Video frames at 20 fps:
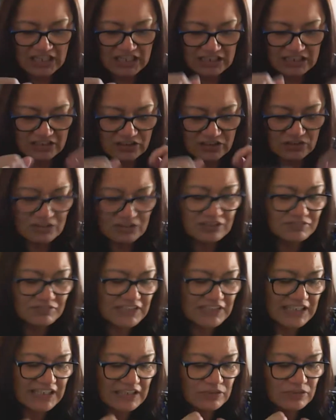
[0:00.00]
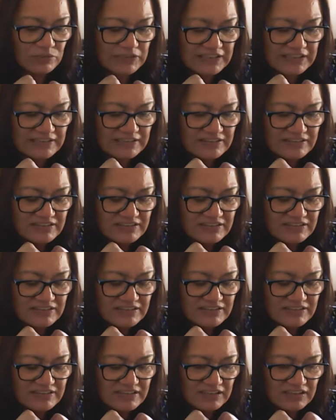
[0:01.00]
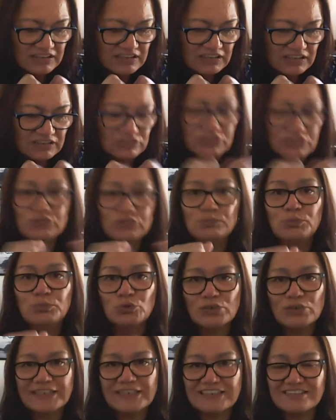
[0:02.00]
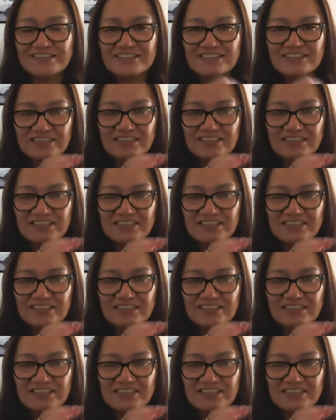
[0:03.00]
A lot of Kiwis do boilies,